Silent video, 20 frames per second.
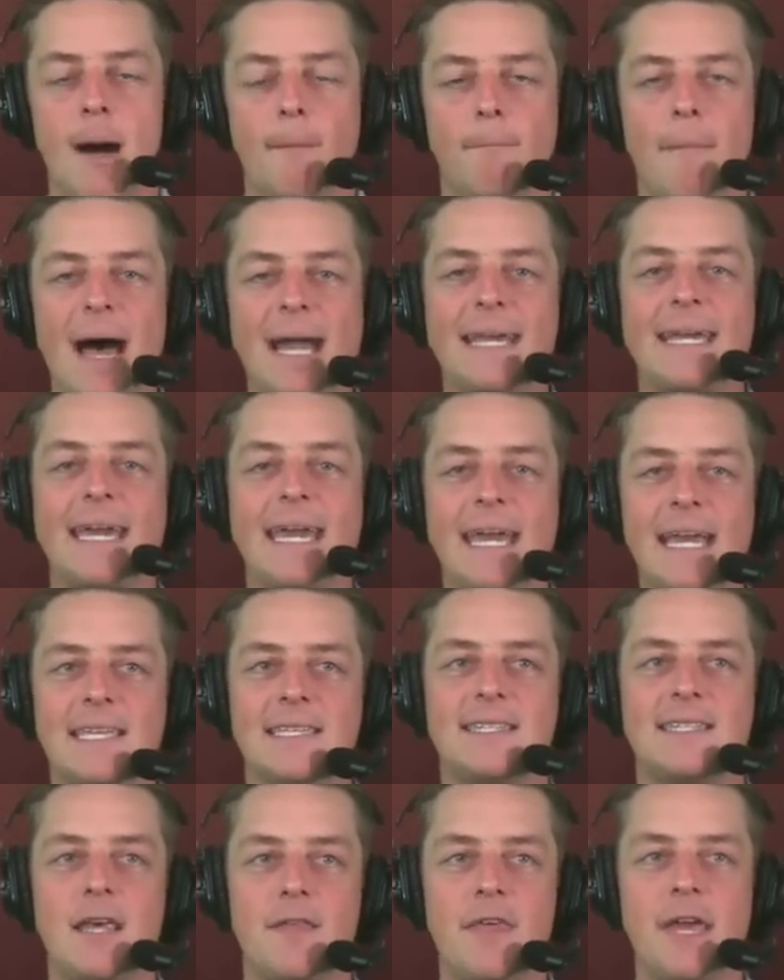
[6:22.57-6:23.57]
My
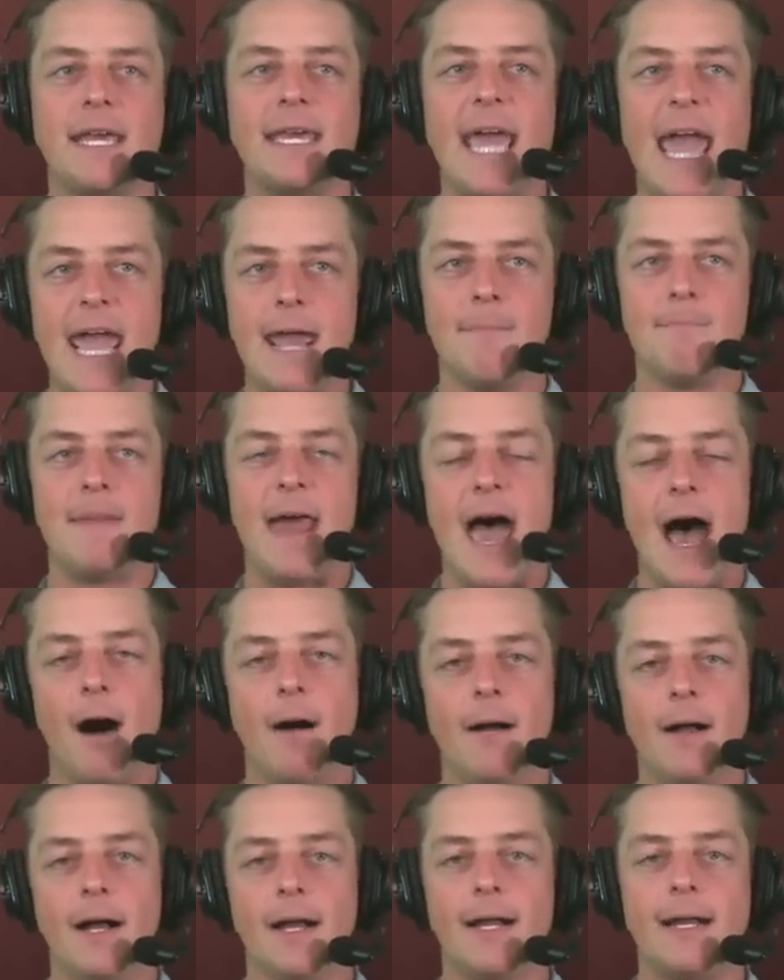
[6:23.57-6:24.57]
keys to the game now.
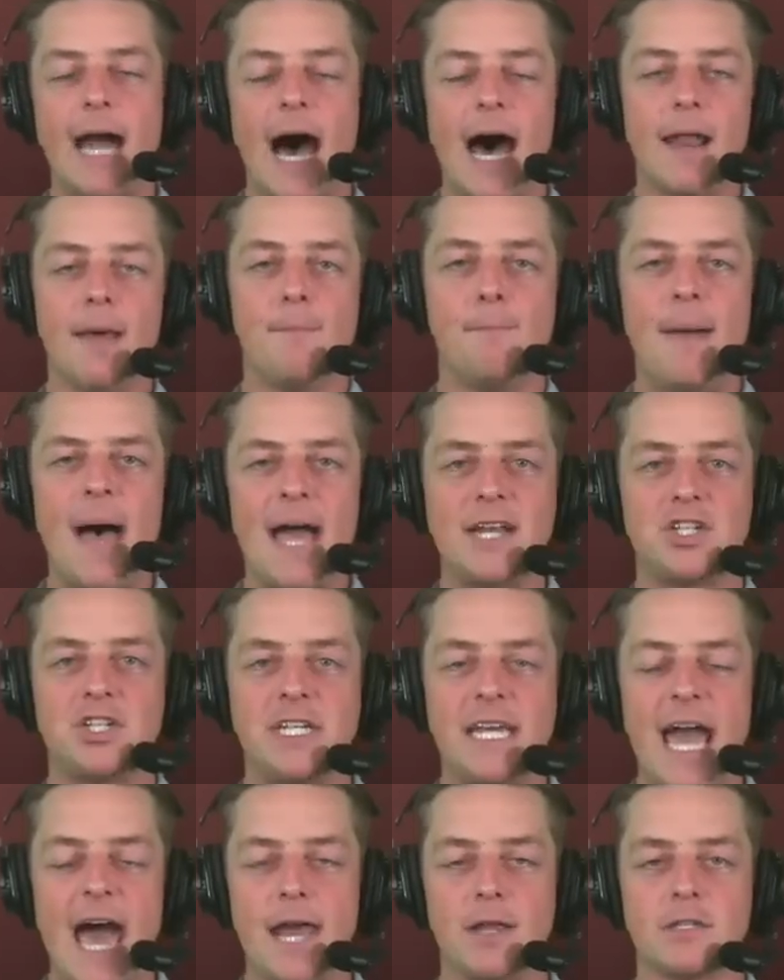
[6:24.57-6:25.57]
Got to match
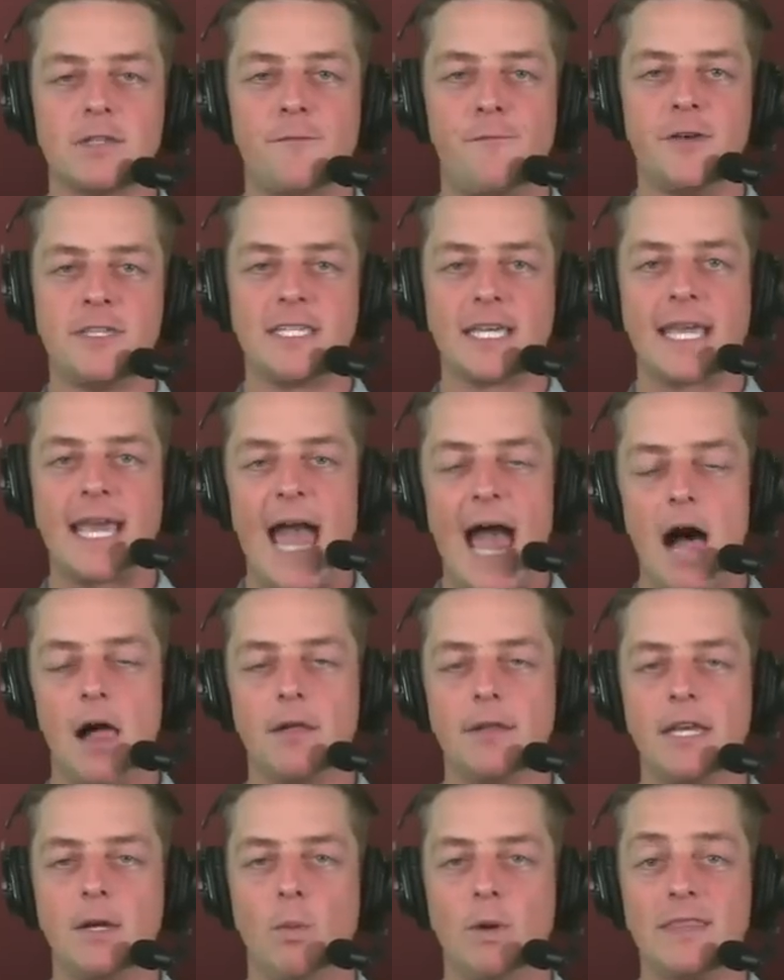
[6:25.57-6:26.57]
Seattle's
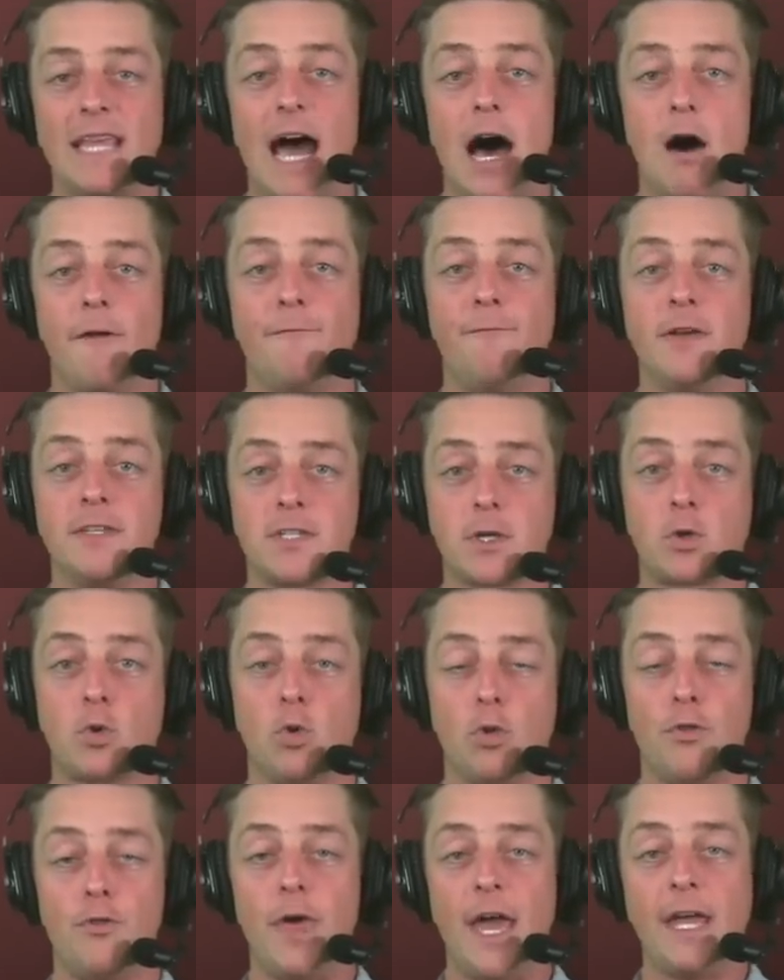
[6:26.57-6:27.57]
physicality with how
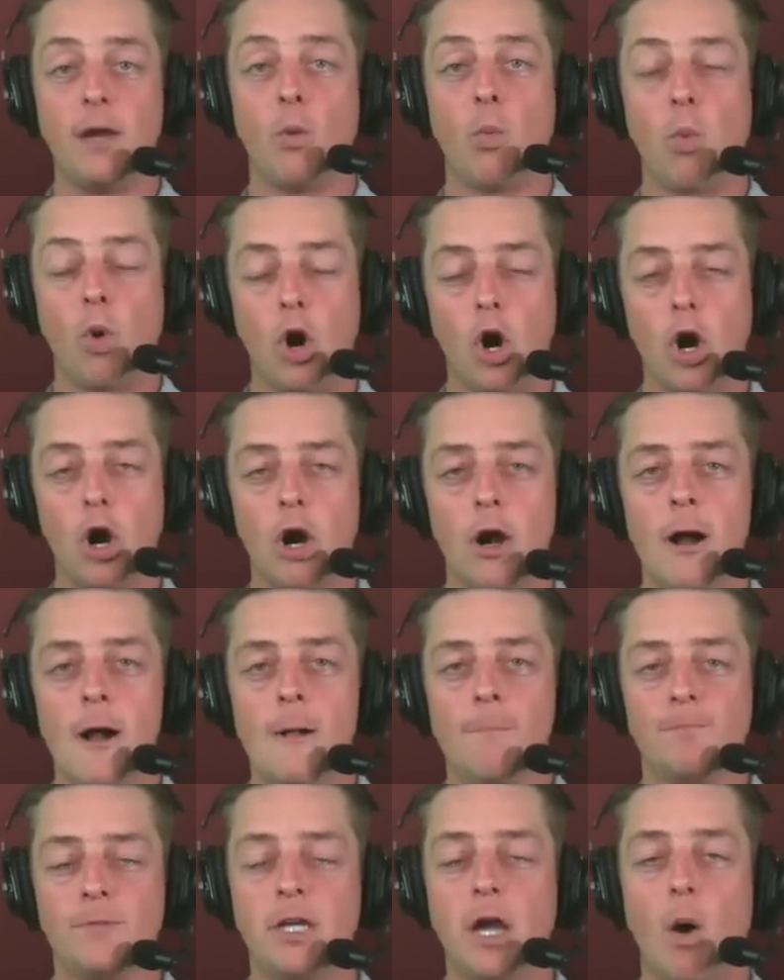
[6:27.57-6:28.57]
physical they were
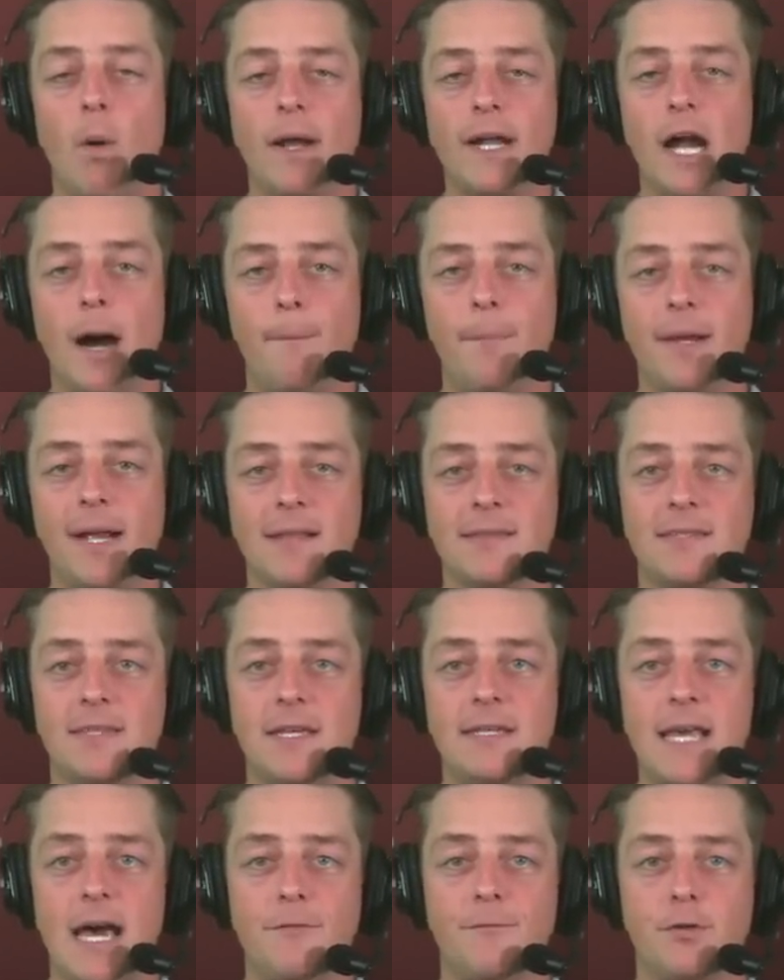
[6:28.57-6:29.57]
going up against the
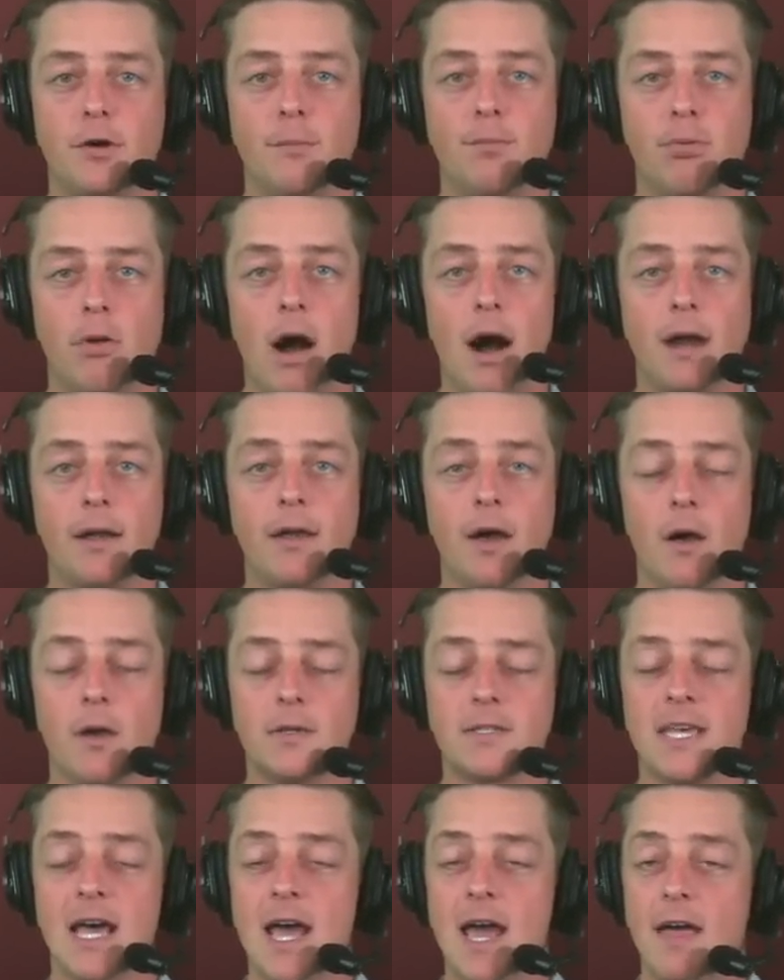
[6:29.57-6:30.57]
Denver
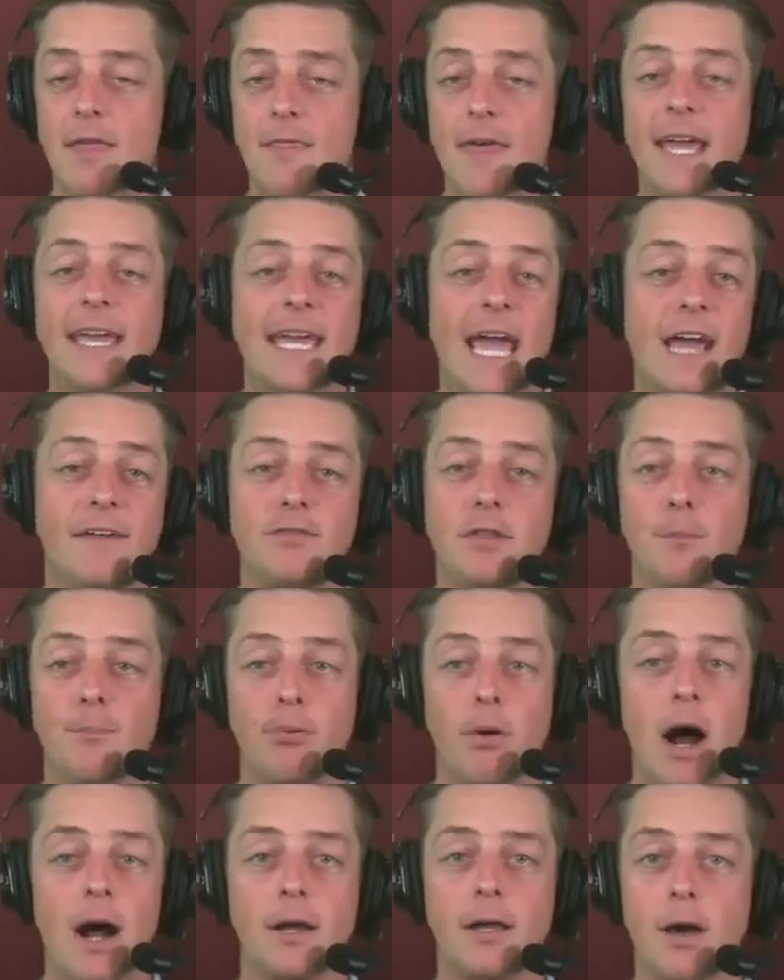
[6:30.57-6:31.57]
Broncos. They gave the
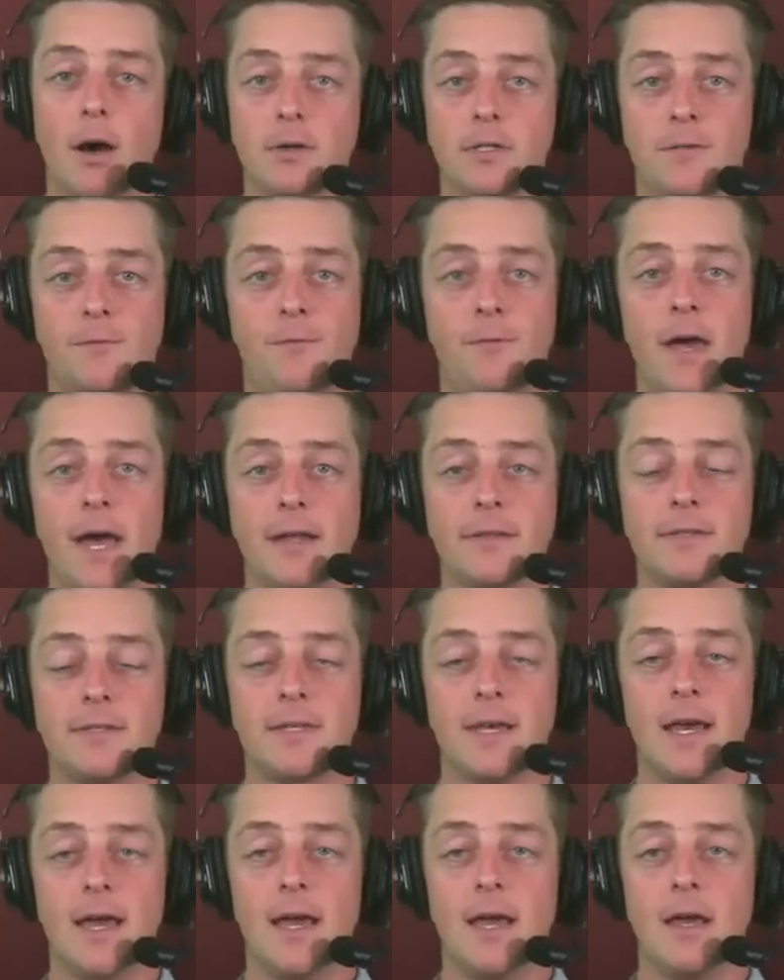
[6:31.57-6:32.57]
Broncos
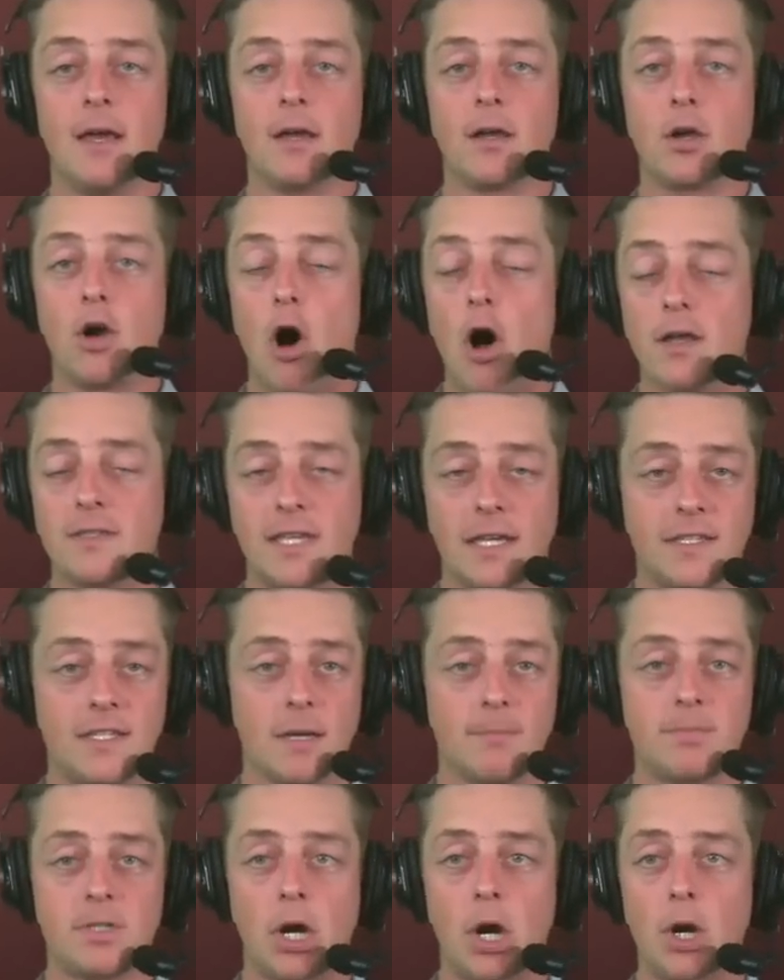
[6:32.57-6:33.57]
fits, causing
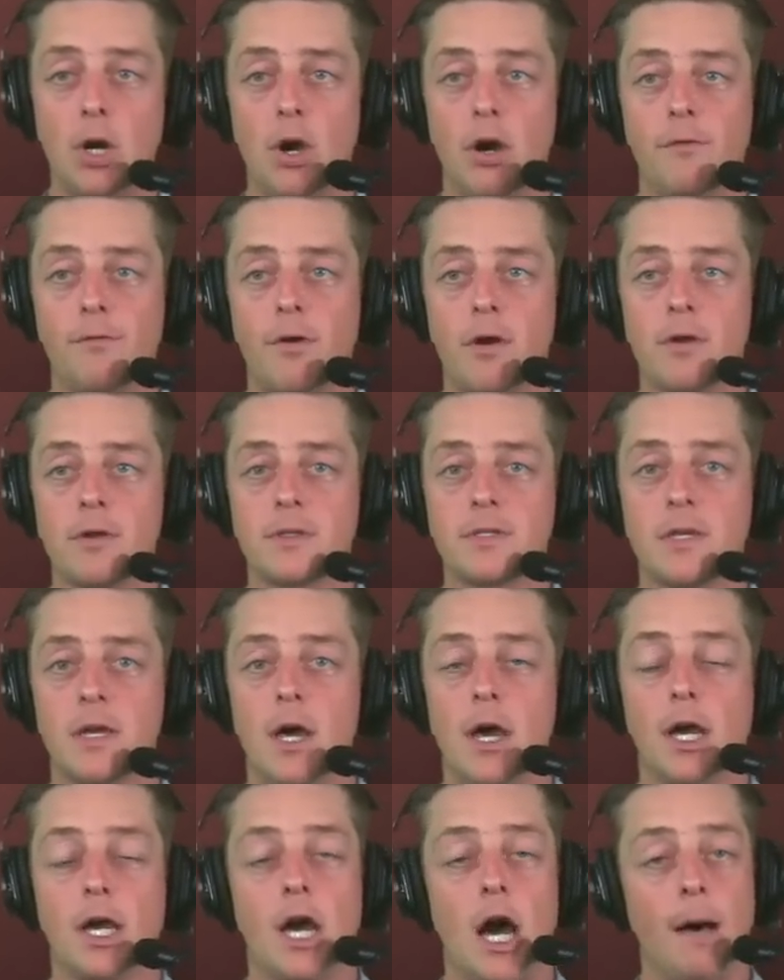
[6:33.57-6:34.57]
some turnovers,
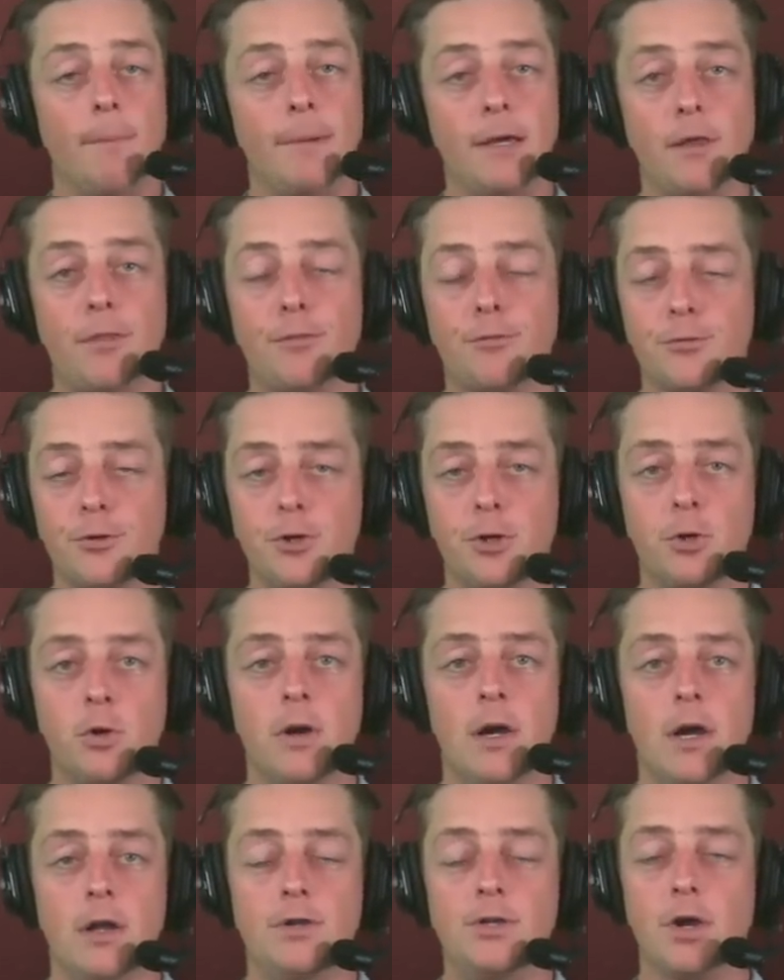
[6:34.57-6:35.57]
coming
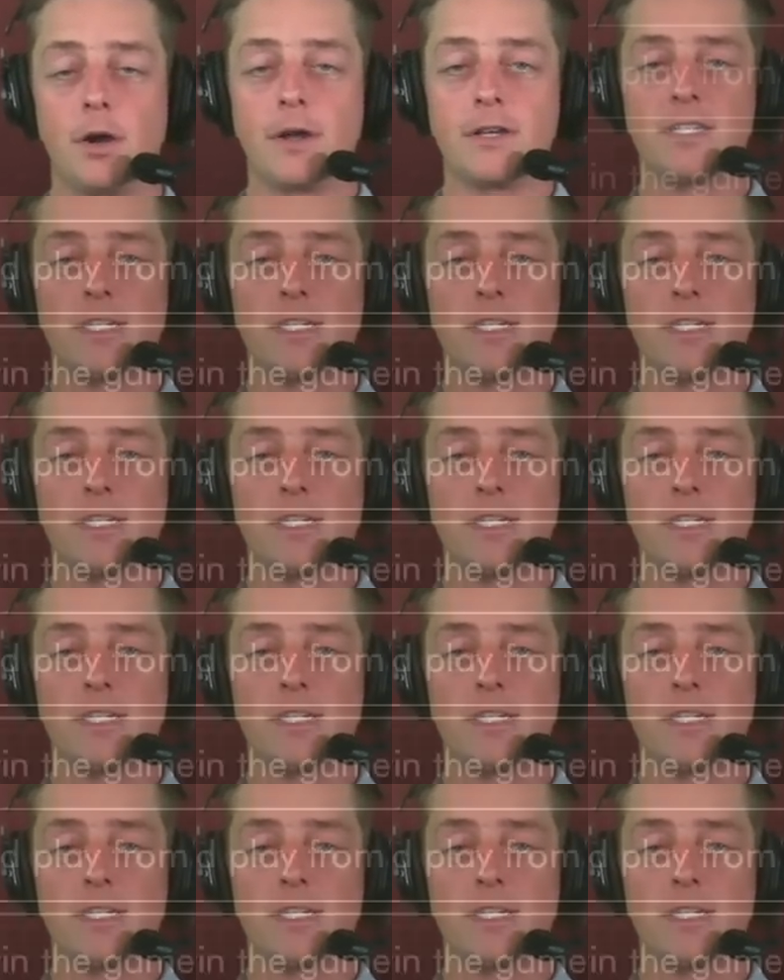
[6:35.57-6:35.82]
through during